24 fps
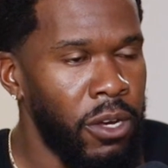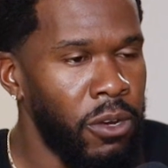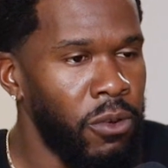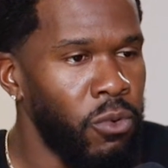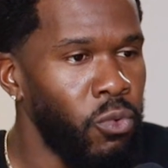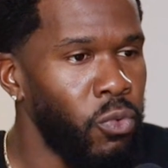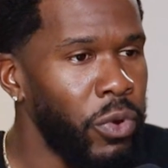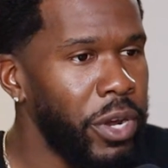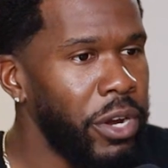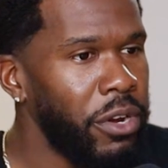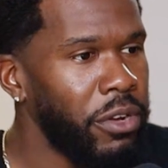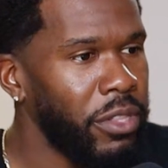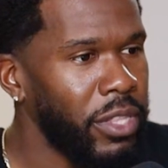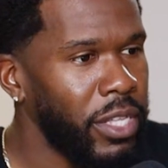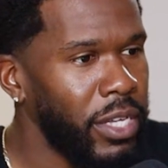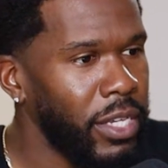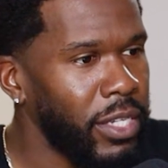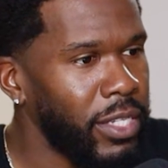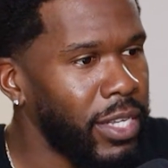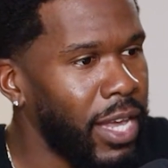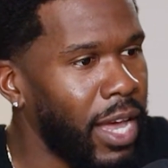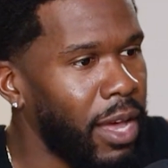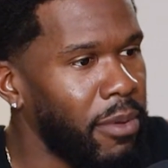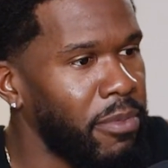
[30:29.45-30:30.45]
weird
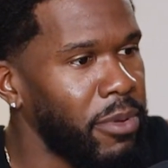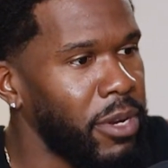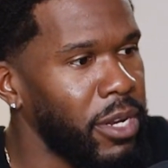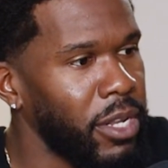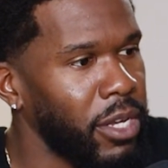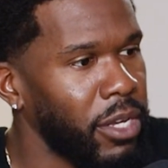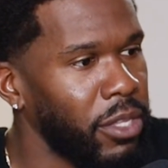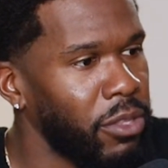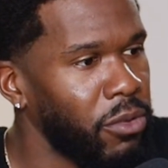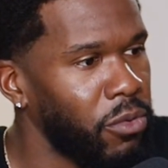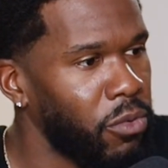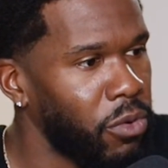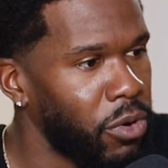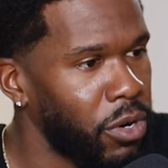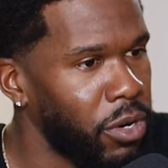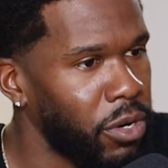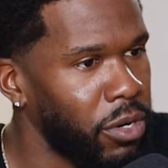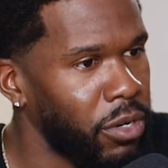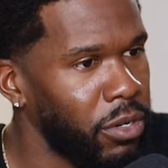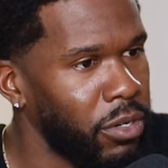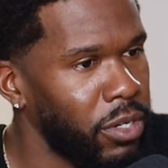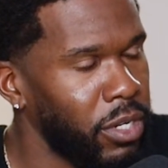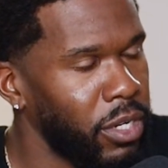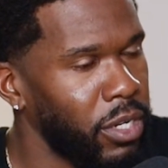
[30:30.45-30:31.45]
things happening in the
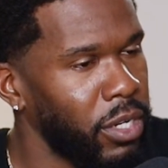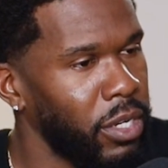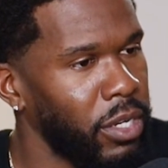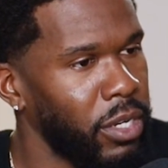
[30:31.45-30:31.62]
world,